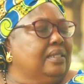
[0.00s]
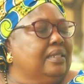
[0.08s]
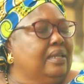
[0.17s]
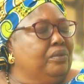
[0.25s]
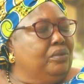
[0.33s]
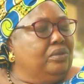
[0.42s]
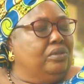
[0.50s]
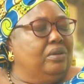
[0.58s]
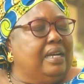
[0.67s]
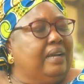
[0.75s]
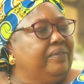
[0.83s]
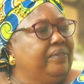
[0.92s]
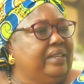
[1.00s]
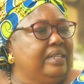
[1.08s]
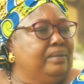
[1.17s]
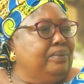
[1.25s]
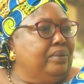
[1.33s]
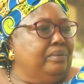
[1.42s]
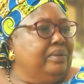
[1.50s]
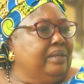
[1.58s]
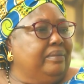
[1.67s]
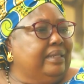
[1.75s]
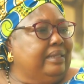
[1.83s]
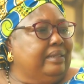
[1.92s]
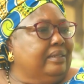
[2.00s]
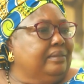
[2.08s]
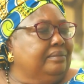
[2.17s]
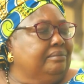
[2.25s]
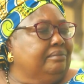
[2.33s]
Then we don't have any problem again.